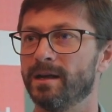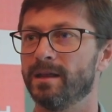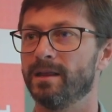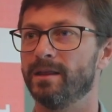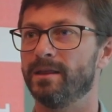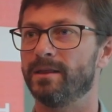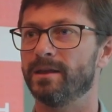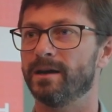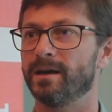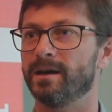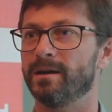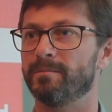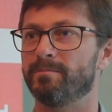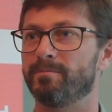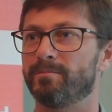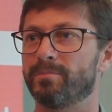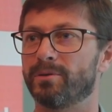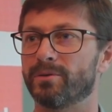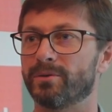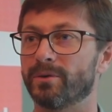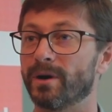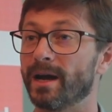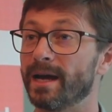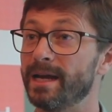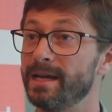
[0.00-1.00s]
the
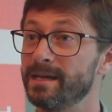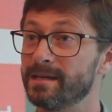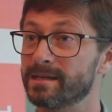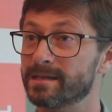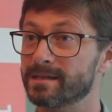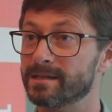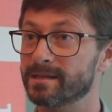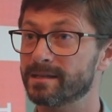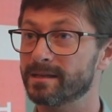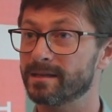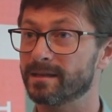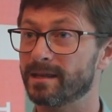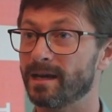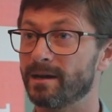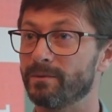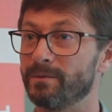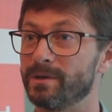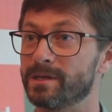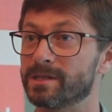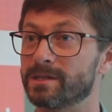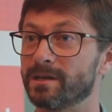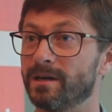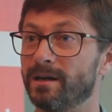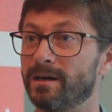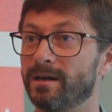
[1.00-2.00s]
price that we
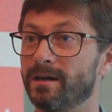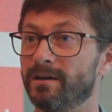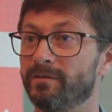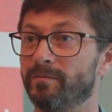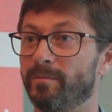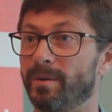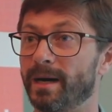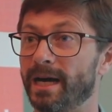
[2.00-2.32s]
saw of